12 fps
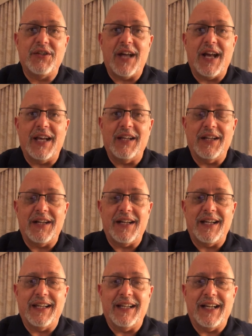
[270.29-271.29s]
I,
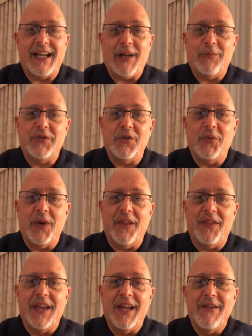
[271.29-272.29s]
I uh, helped you
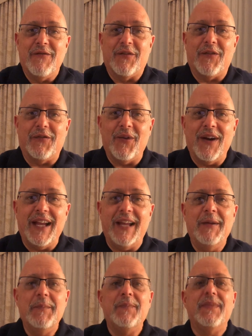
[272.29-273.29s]
with for
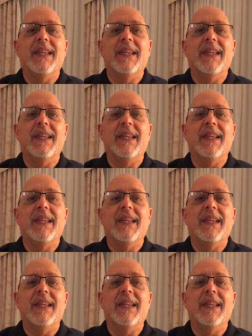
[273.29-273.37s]
free.